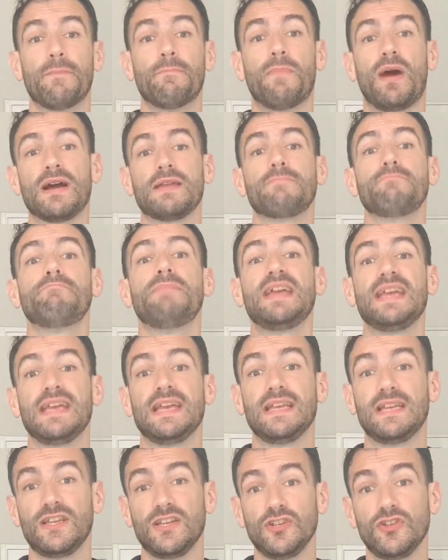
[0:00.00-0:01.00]
might
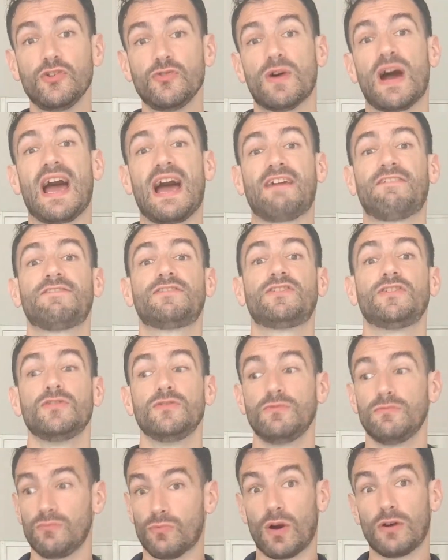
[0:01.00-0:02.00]
mean you have
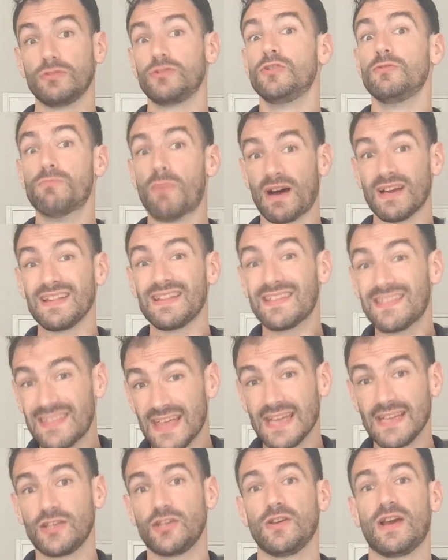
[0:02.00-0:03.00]
to, well, you might
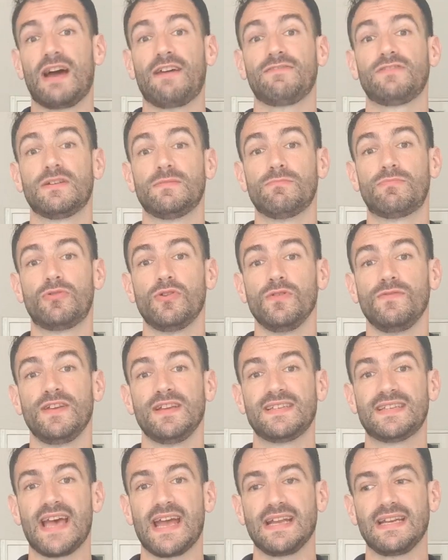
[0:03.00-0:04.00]
think you have to improve
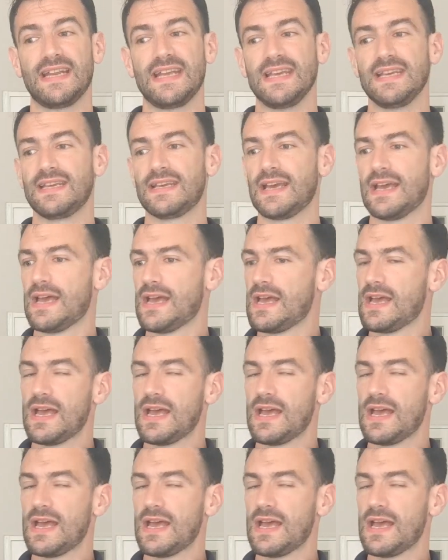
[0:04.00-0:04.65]
your technique.